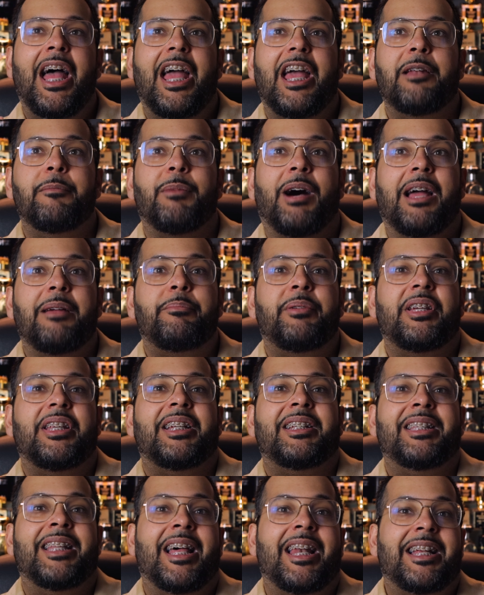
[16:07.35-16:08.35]
in my
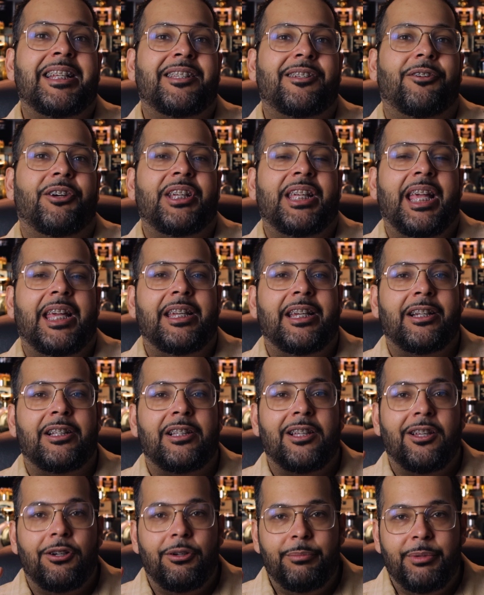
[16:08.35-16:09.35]
opinion then I start gaining a
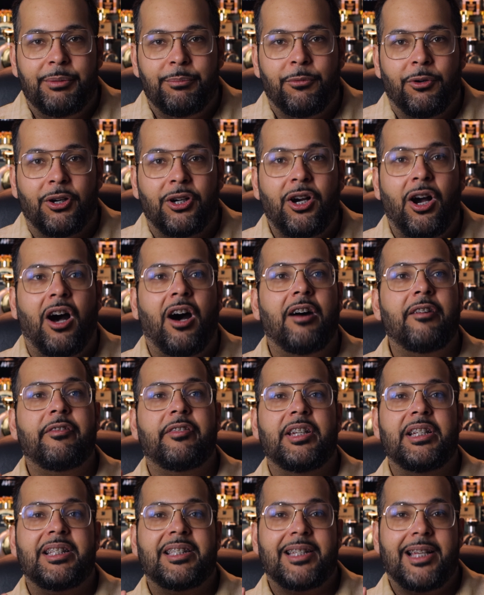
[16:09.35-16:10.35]
little bit more
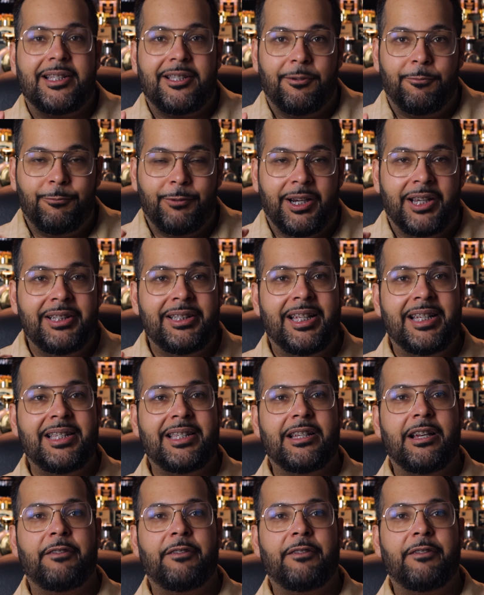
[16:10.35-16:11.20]
confidence as I'm wearing this,